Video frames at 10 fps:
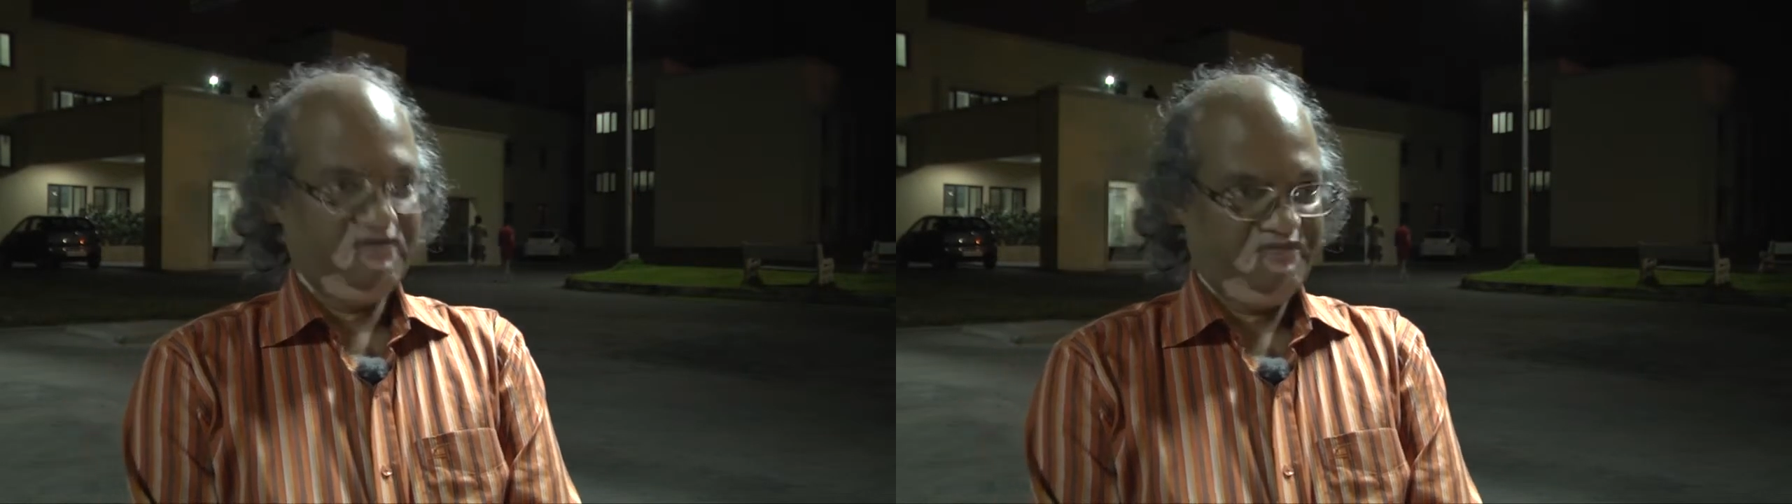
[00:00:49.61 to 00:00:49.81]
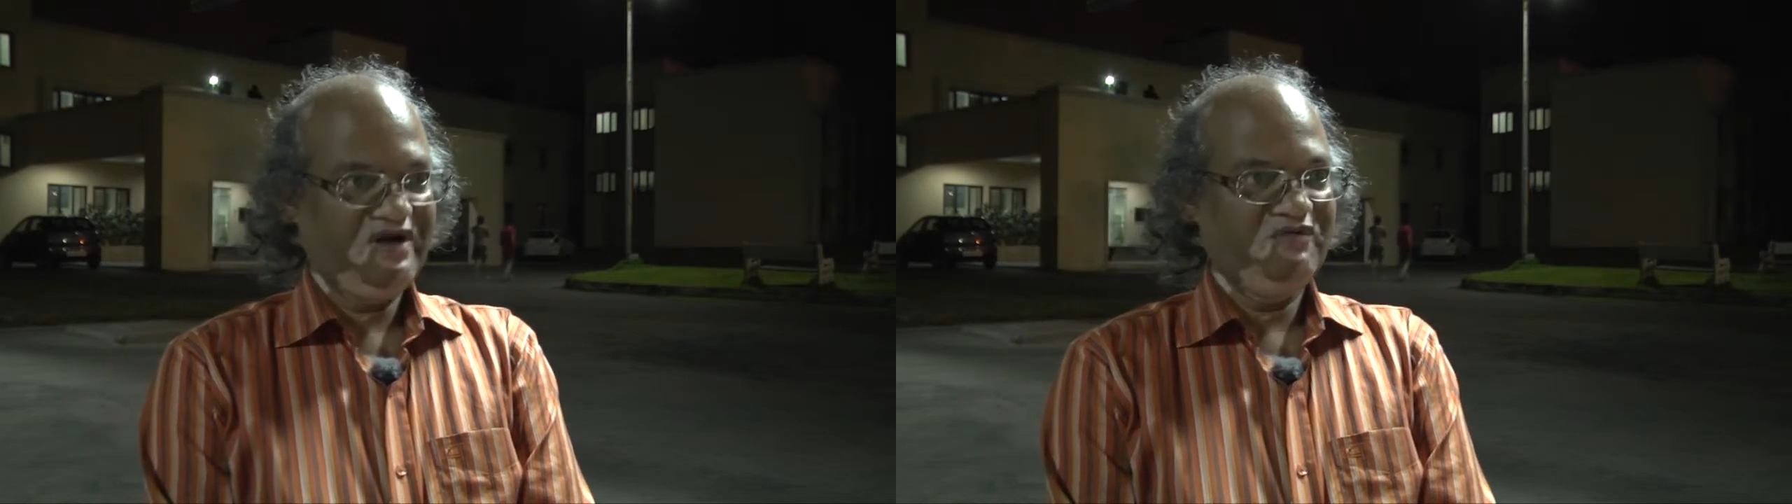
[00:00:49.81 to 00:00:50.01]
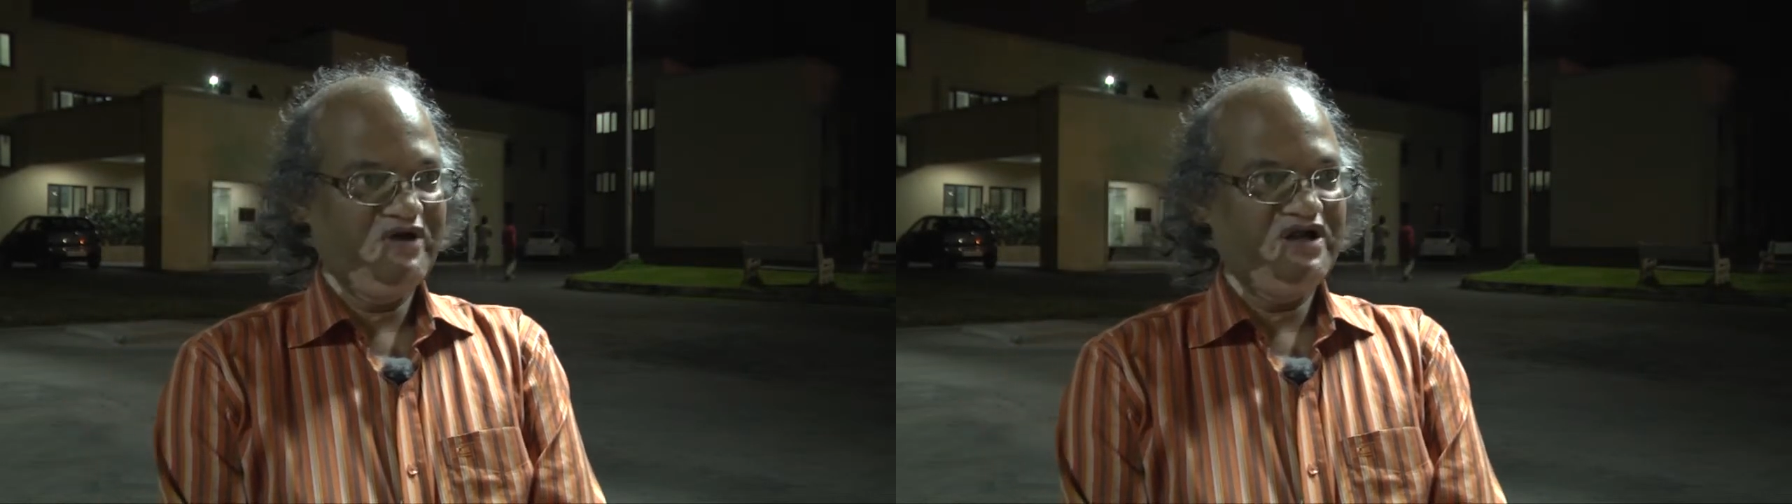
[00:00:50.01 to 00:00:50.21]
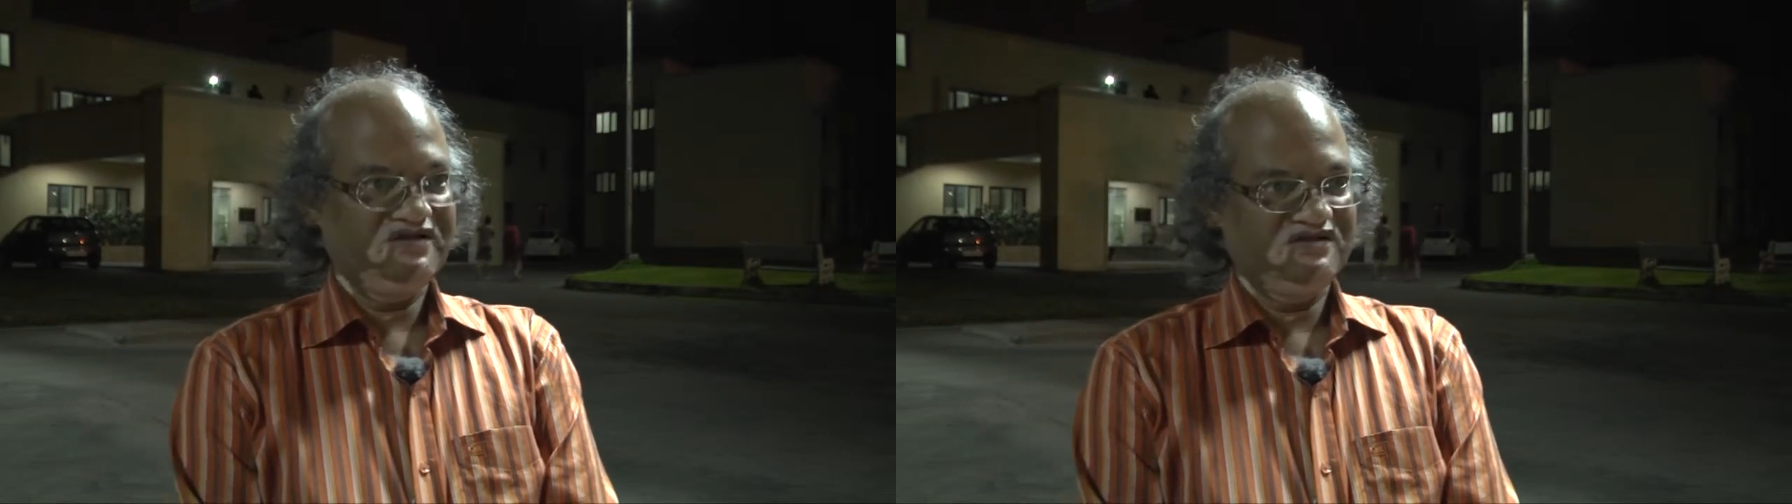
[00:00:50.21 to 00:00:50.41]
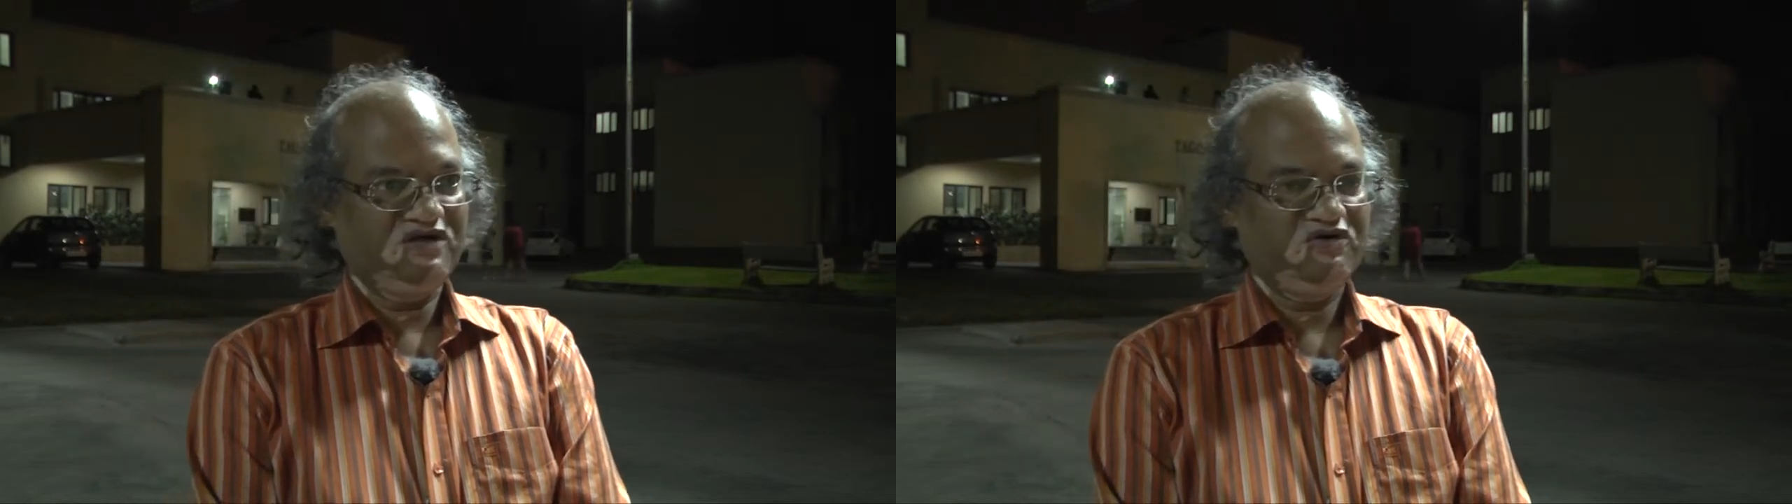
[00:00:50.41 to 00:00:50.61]
print
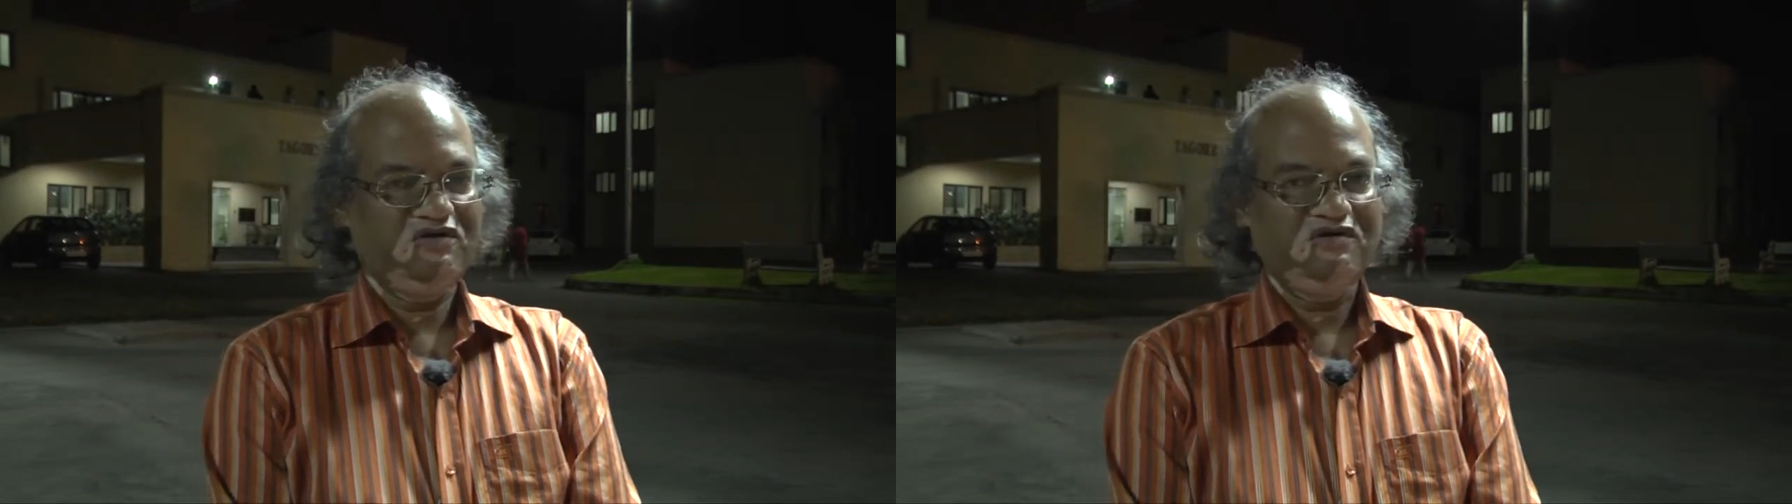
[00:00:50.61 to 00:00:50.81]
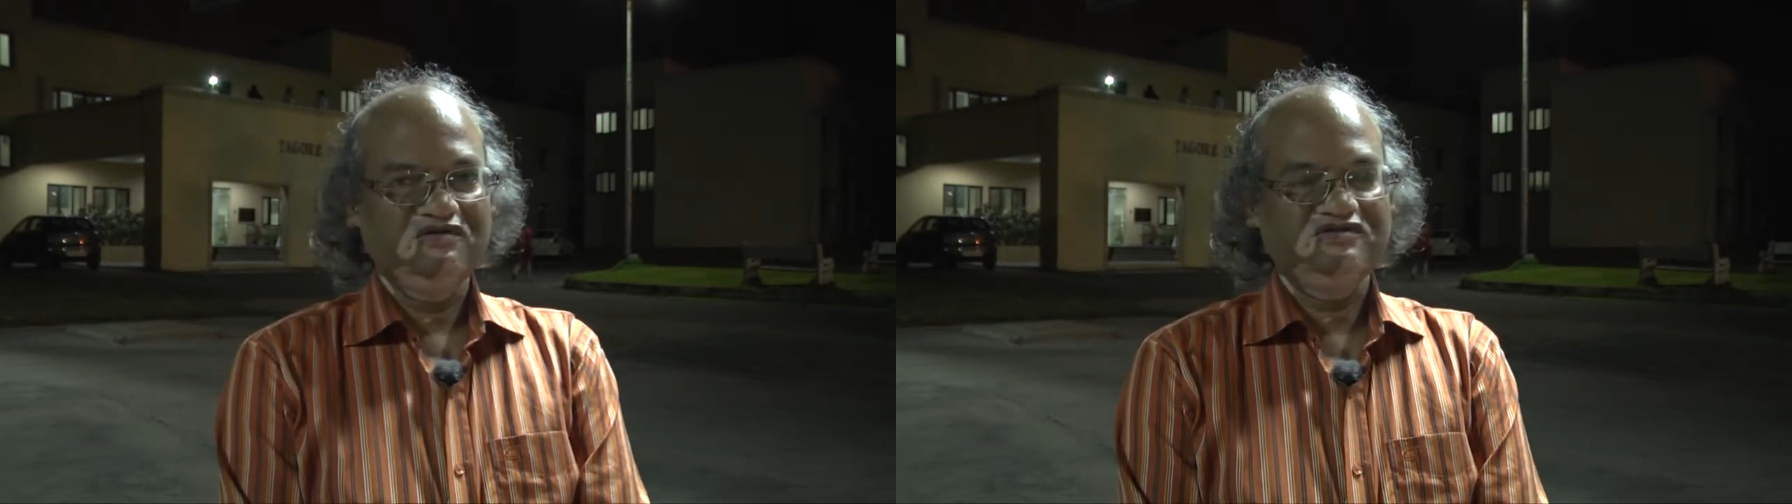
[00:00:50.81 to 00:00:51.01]
media sector.